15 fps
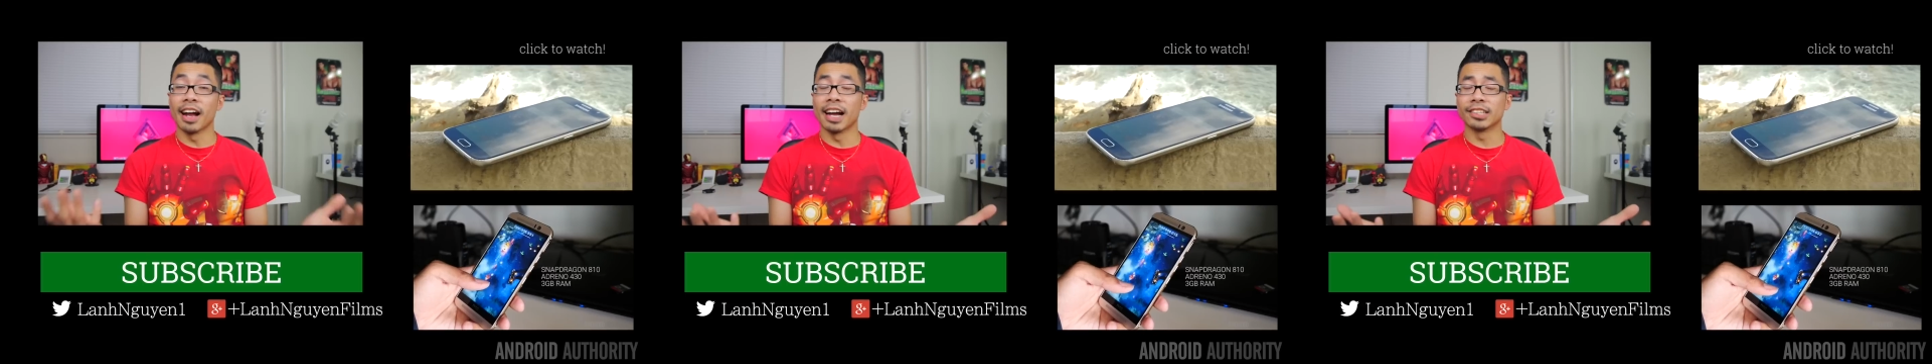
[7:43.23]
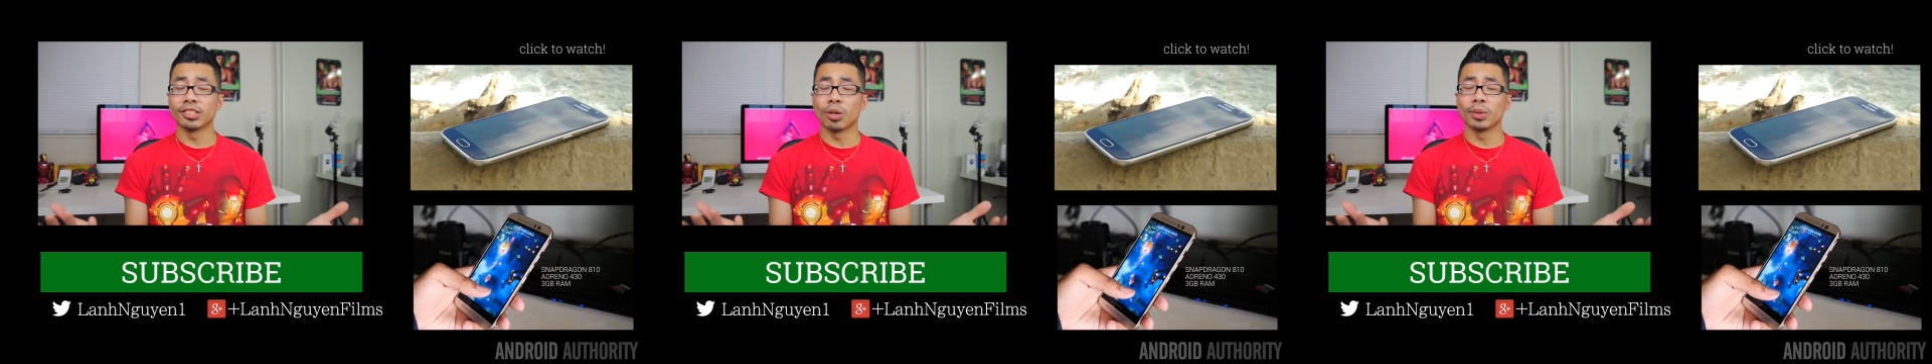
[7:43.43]

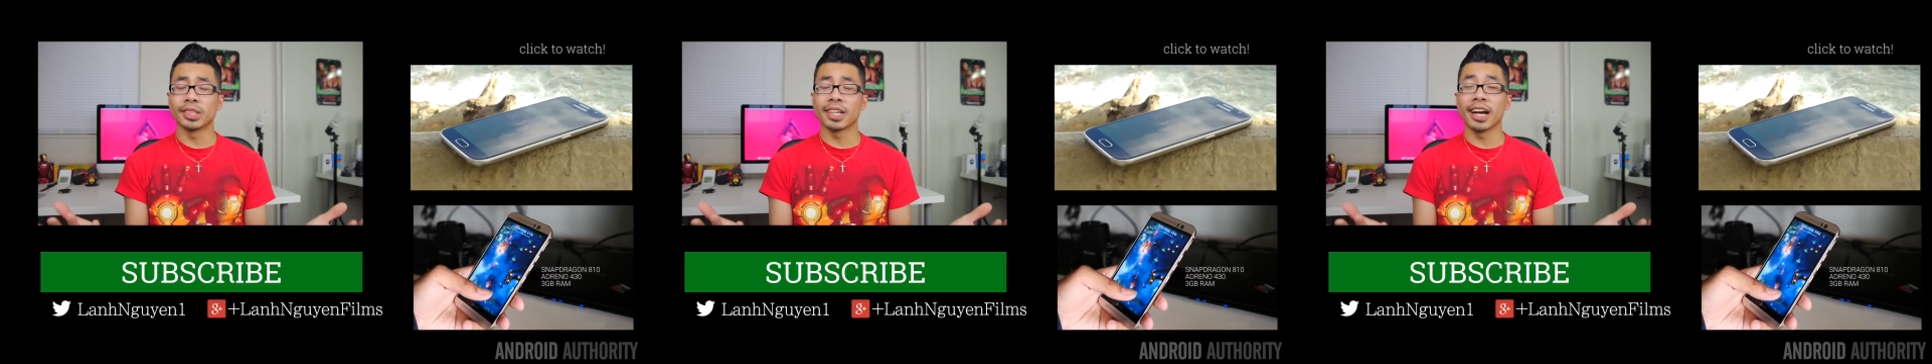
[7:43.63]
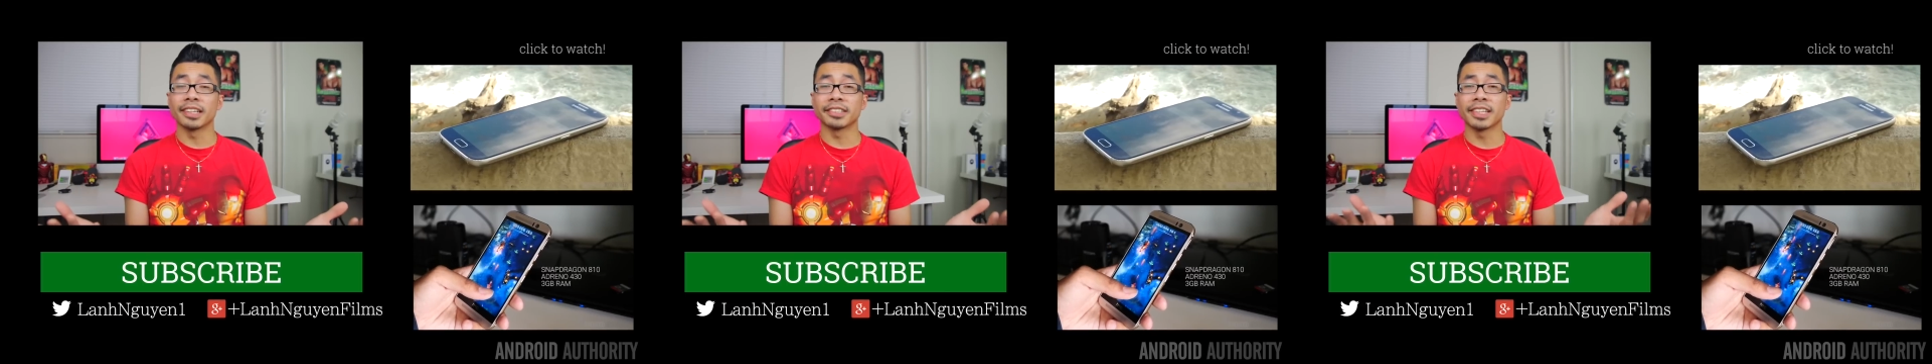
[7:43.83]
As
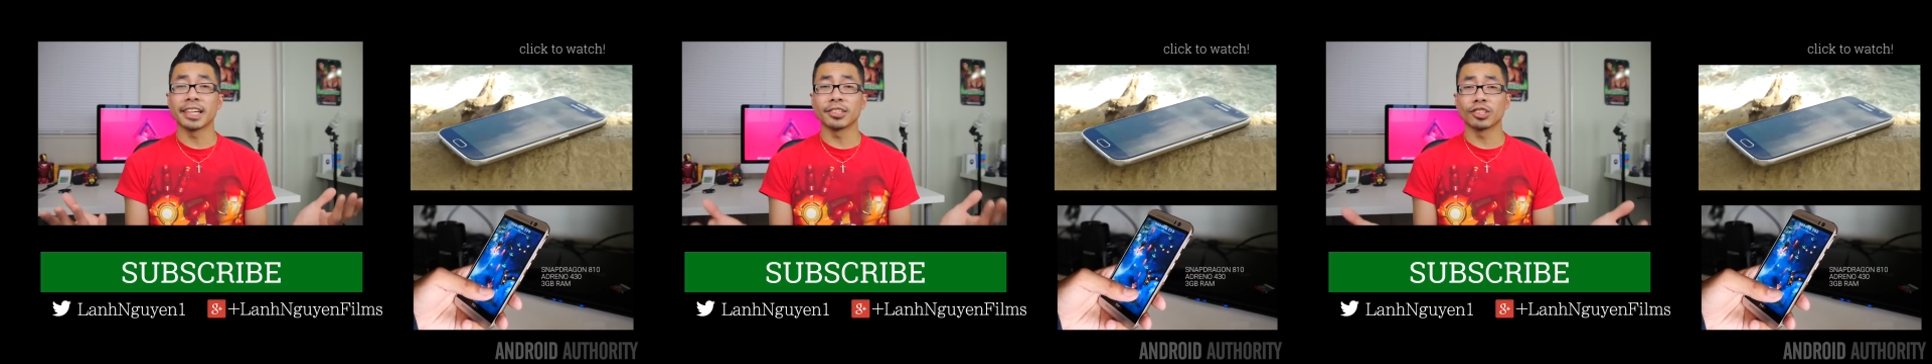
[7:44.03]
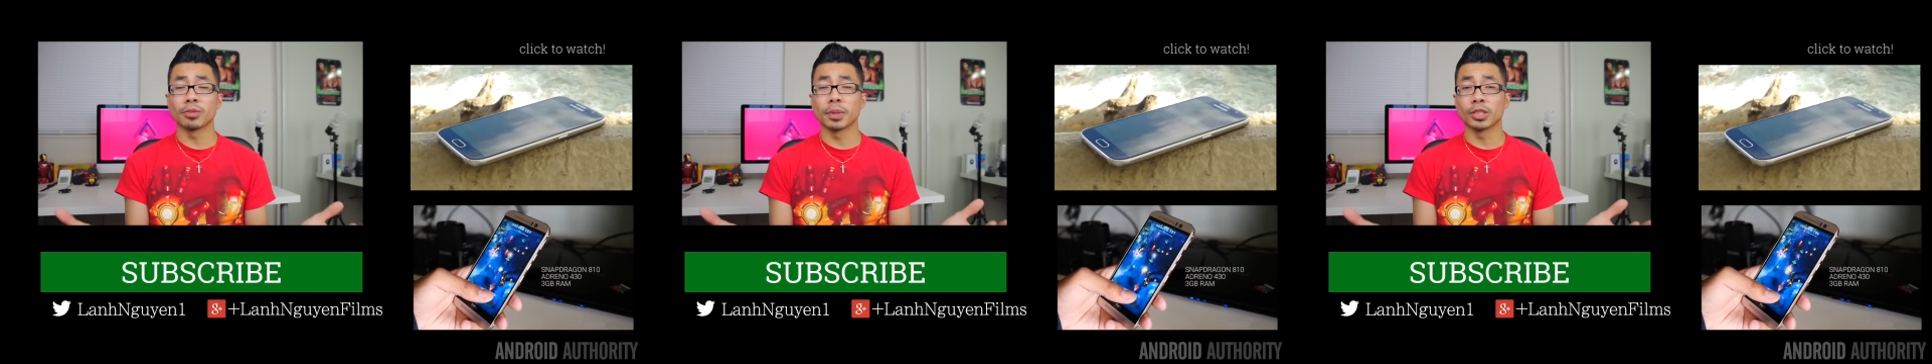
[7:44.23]
always, guys,
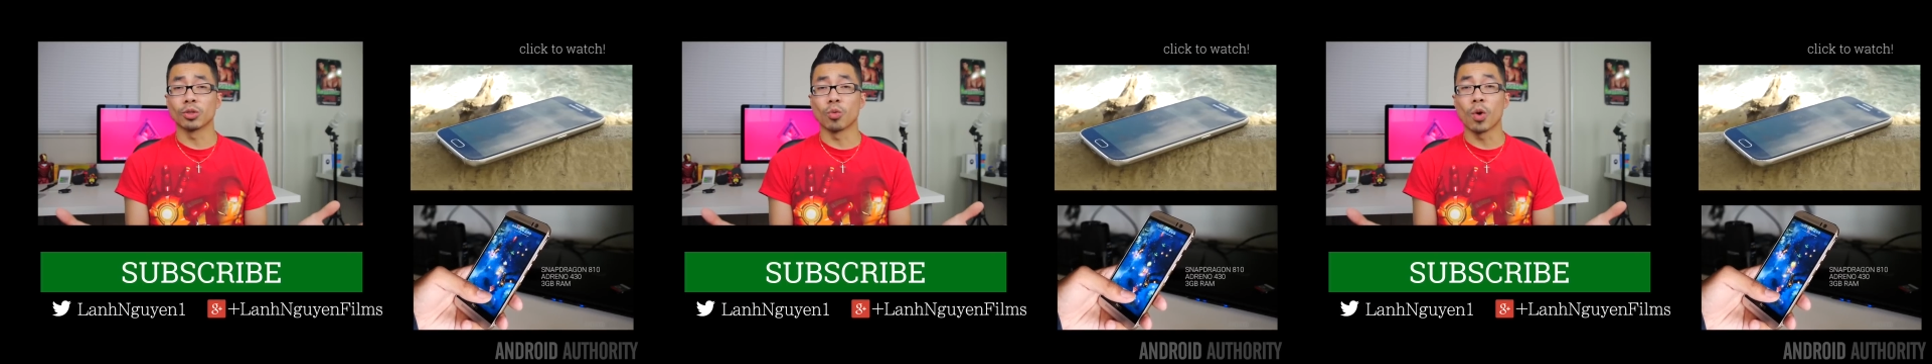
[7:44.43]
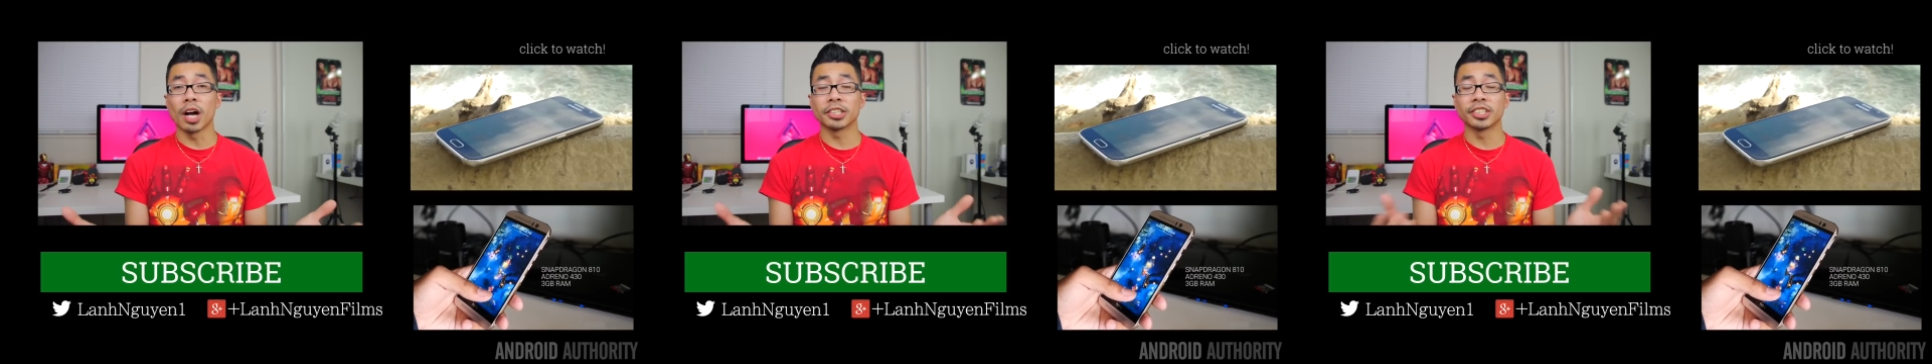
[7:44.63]
thank you so much
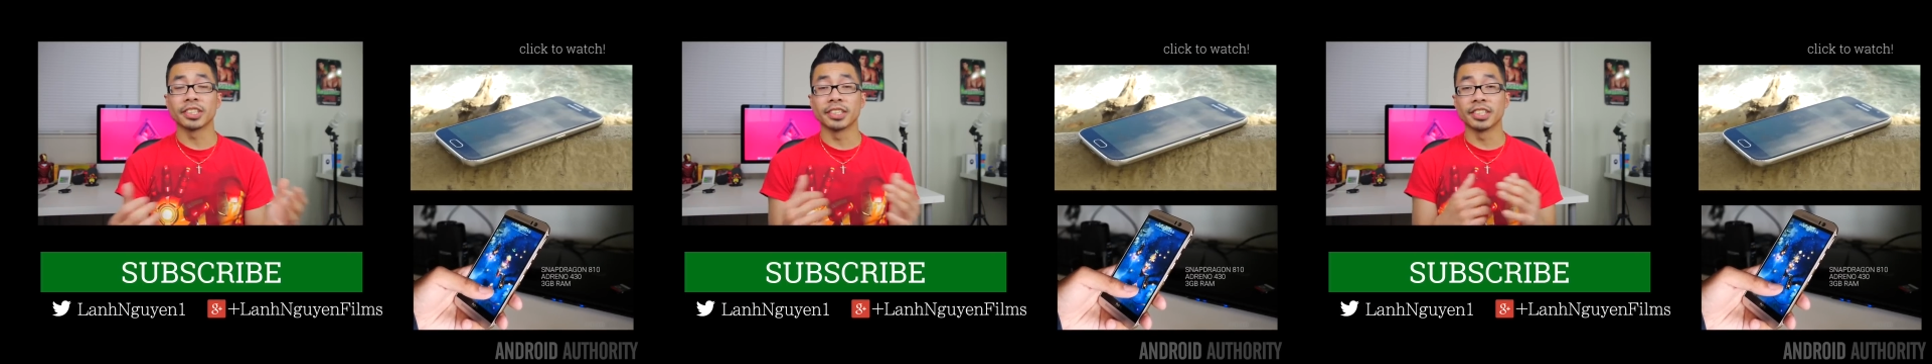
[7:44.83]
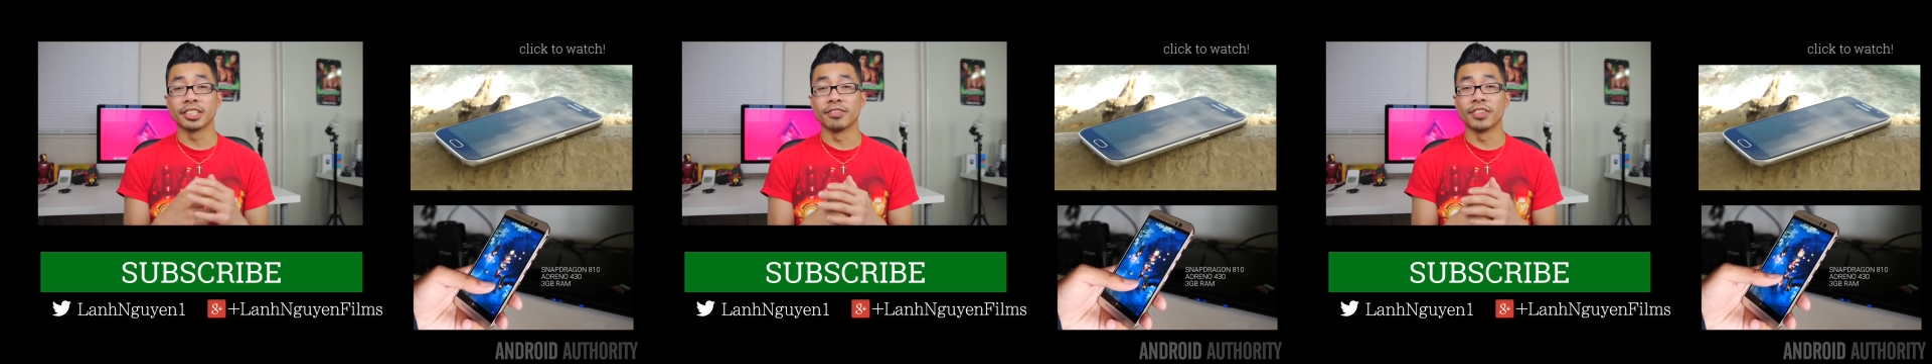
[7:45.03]
for
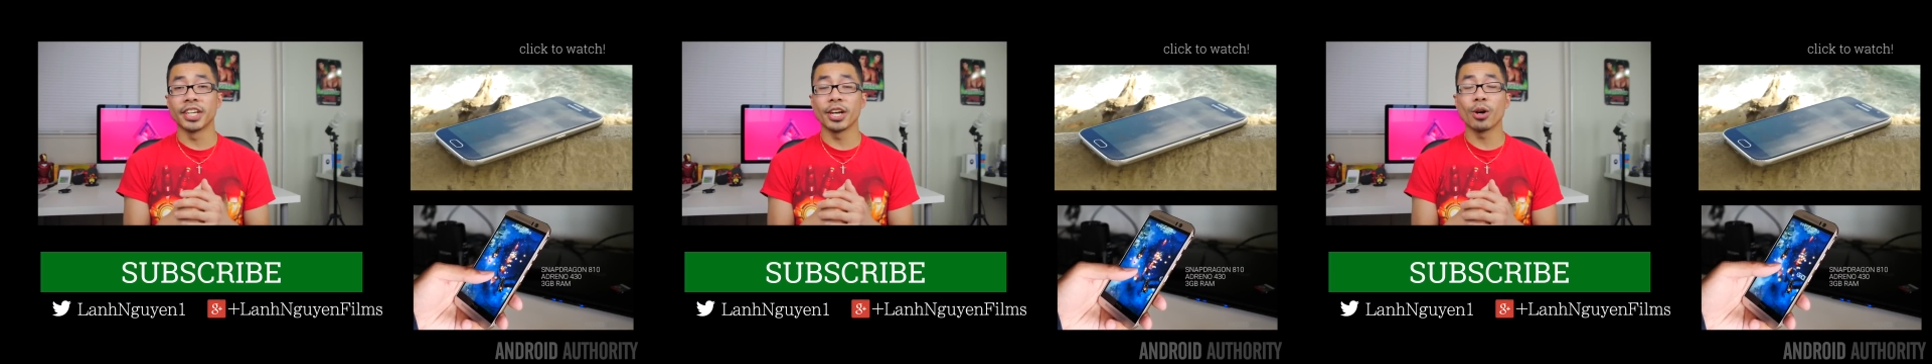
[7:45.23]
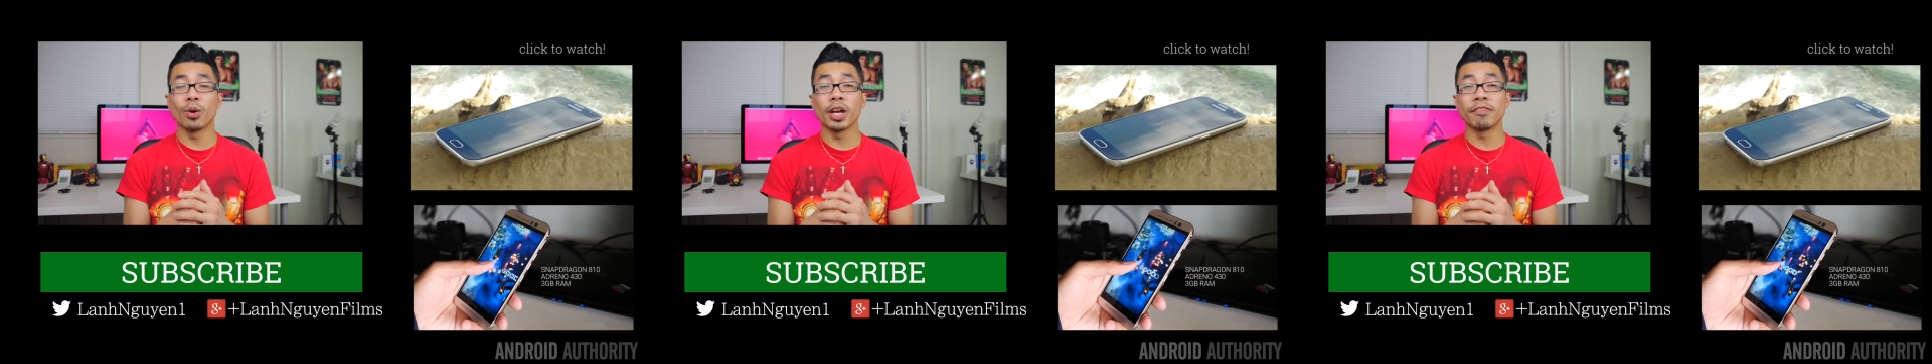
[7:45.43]
watching this video.